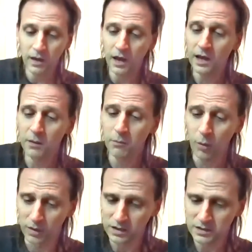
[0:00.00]
In a
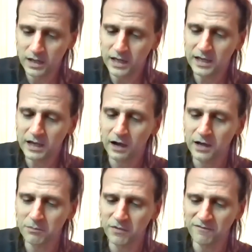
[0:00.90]
moment, he hung
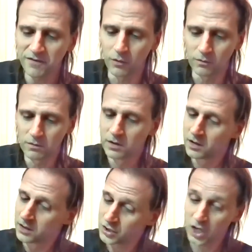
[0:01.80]
up the phone.
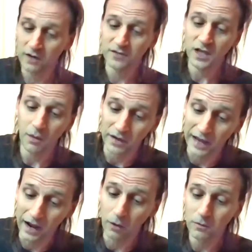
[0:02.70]
Sheriff's coming
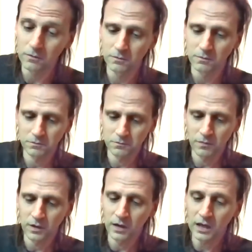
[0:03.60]
out,
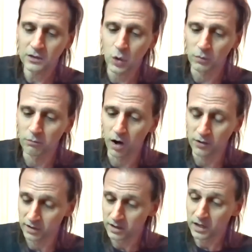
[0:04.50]
he told
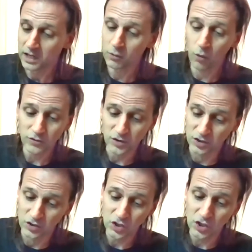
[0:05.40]
Margaret. He wants
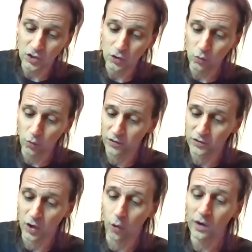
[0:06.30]
to see you with
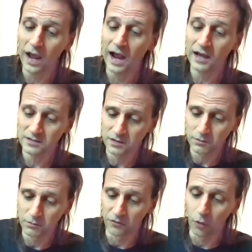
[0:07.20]
his own eyes
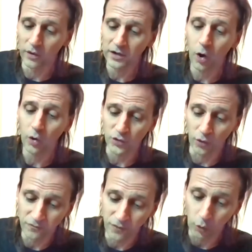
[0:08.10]
before he calls
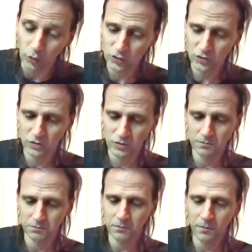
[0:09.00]
your folks.
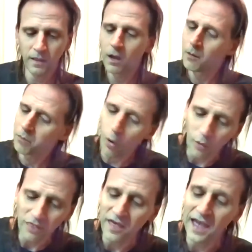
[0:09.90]

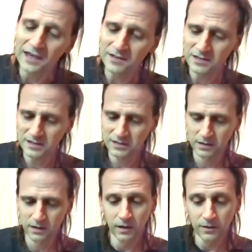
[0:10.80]
Poor things.
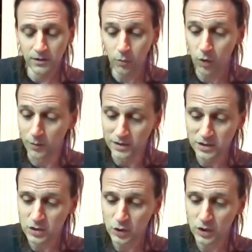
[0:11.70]
The woman
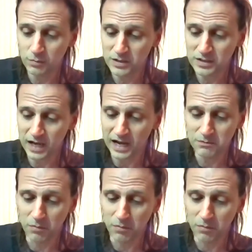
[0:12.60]
stood beside